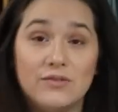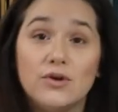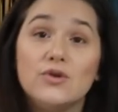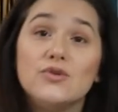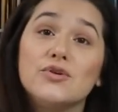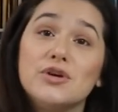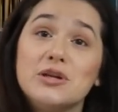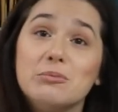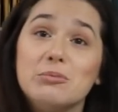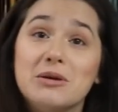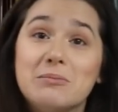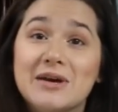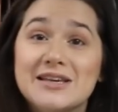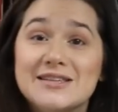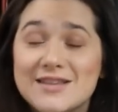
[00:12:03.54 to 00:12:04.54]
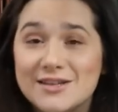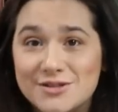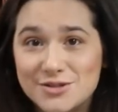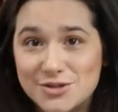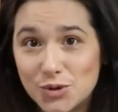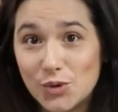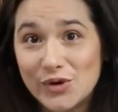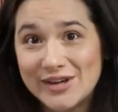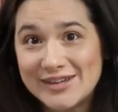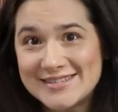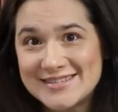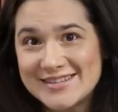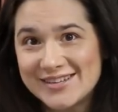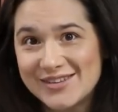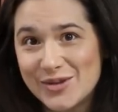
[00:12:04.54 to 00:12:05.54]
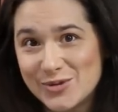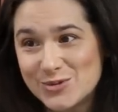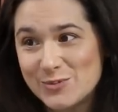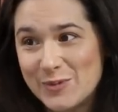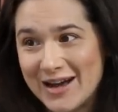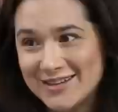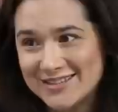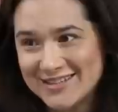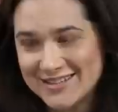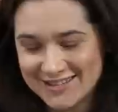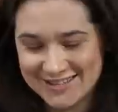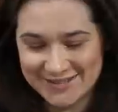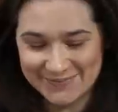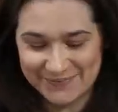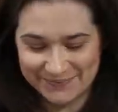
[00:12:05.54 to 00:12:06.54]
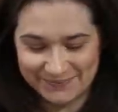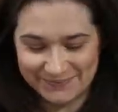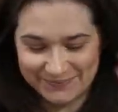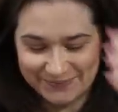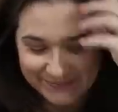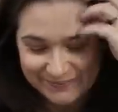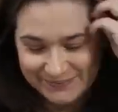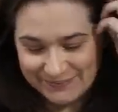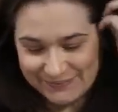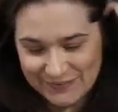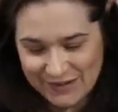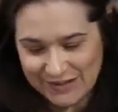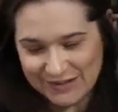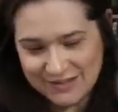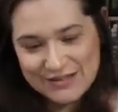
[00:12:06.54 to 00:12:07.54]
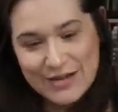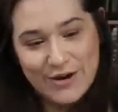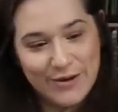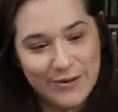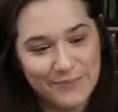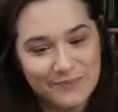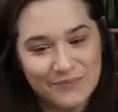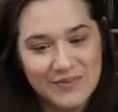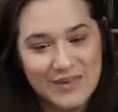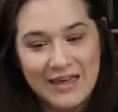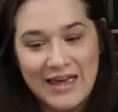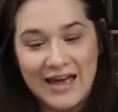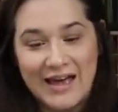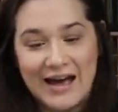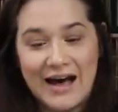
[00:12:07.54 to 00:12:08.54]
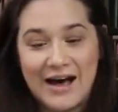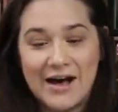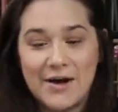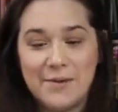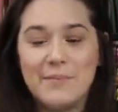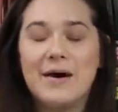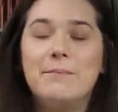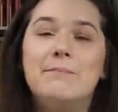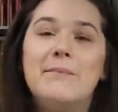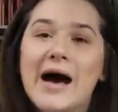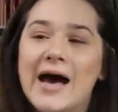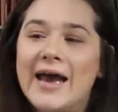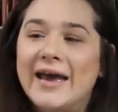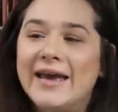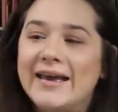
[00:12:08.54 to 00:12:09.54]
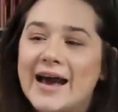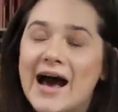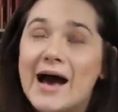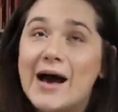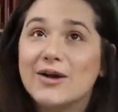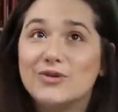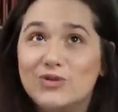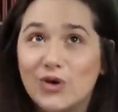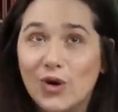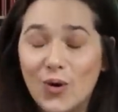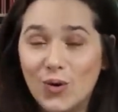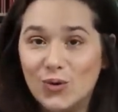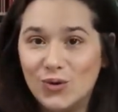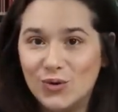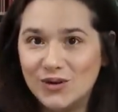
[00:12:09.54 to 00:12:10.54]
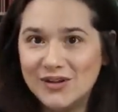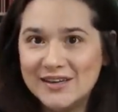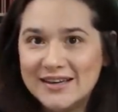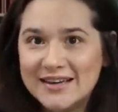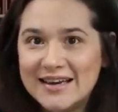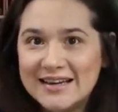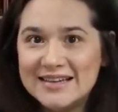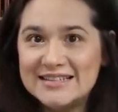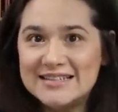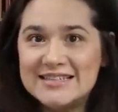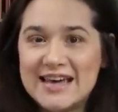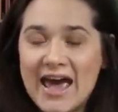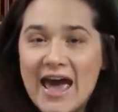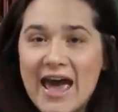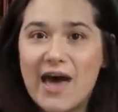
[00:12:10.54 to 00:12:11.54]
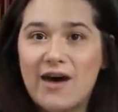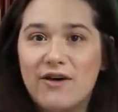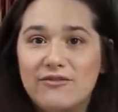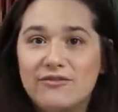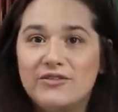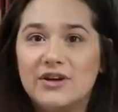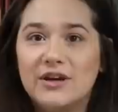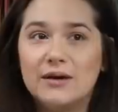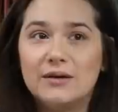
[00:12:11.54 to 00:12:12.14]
Those are going to be my son's toys, those boxes. So, um, my goal is to have